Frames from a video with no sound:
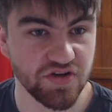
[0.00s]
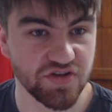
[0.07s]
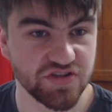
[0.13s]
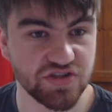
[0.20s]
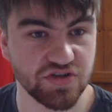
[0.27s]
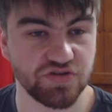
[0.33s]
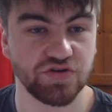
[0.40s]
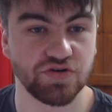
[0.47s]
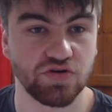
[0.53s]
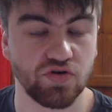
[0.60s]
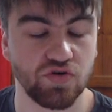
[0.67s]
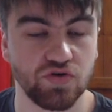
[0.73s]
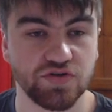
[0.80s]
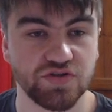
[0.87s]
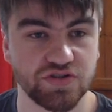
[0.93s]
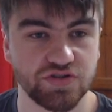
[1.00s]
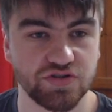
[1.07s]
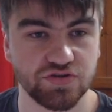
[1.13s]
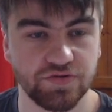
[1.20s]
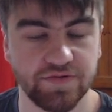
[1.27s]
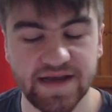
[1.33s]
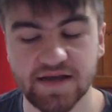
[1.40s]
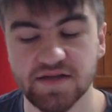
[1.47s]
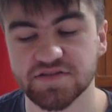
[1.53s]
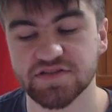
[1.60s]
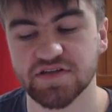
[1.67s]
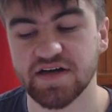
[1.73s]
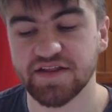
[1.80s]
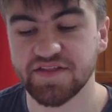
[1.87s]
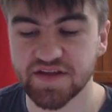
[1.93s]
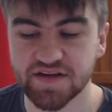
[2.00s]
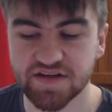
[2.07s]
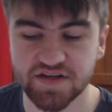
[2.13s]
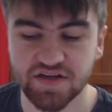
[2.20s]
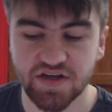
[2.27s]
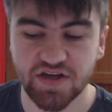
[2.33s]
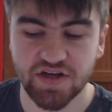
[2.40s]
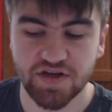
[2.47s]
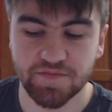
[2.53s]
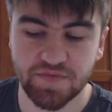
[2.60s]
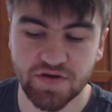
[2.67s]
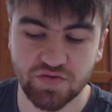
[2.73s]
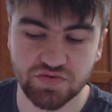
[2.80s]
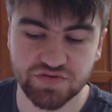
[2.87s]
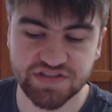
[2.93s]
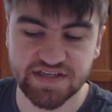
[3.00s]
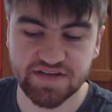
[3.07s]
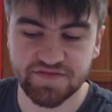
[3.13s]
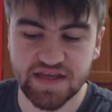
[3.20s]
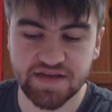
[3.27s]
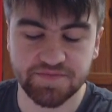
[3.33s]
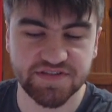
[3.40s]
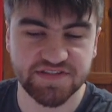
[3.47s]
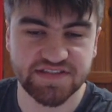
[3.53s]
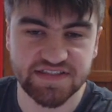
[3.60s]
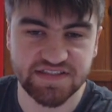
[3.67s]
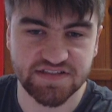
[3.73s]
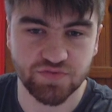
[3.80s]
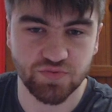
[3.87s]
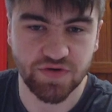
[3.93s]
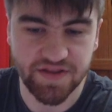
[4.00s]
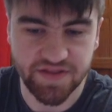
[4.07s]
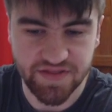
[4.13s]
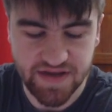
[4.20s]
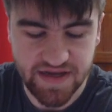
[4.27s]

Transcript: so you could do that, I think, but we'll see if they persist with